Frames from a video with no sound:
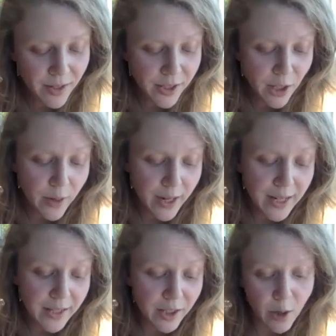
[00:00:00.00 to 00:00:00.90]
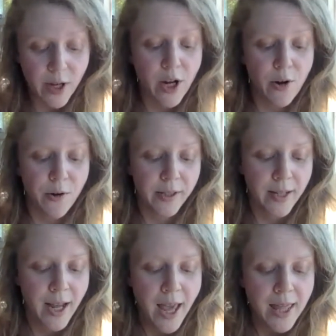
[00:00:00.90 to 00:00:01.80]
So it is, so it goes.
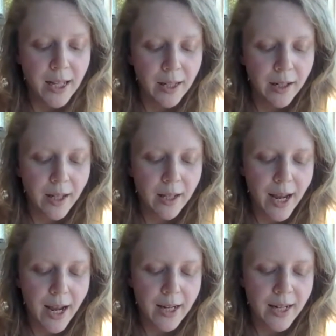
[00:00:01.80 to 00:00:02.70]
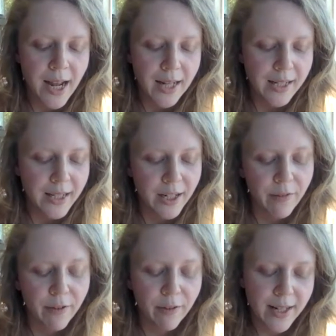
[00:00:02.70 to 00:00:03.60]
They clear the land and stick a
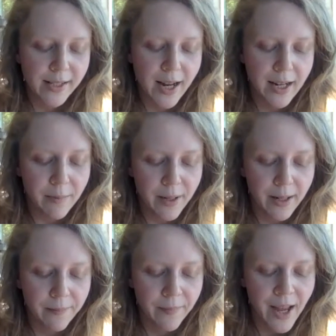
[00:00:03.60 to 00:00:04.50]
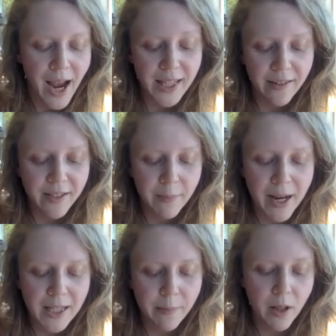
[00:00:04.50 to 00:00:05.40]
for rent sign in me, as if
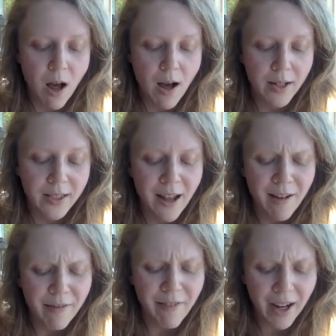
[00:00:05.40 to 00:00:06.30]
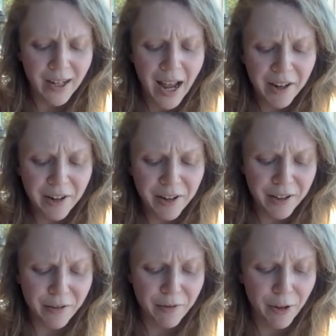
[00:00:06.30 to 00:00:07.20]
space belongs. Fuck, I couldn't
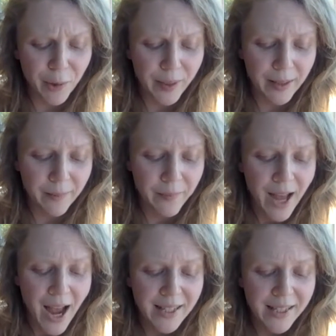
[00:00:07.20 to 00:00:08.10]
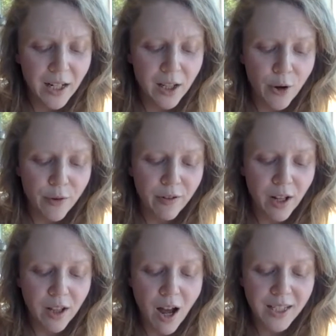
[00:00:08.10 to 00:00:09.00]
afford me. I sit alone for a
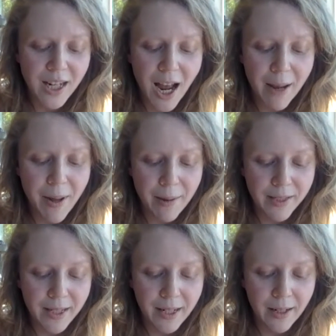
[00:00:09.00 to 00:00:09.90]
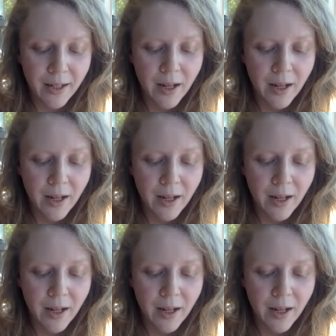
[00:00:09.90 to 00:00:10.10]
long time empty.